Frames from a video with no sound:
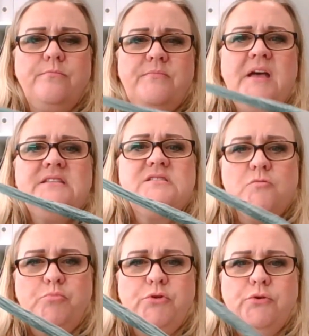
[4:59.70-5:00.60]
that's
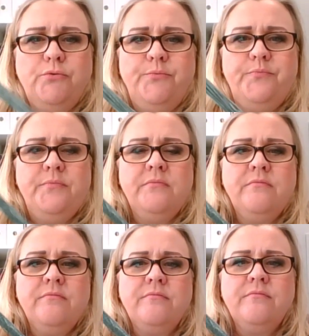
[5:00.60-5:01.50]
the blue.
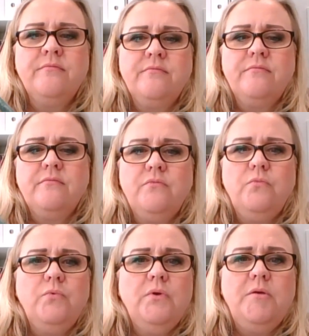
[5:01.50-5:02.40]

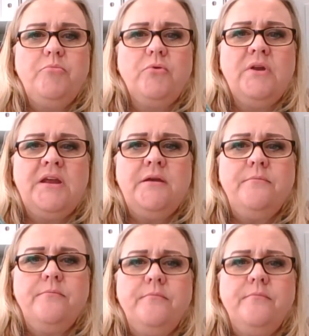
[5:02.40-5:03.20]
Really pretty.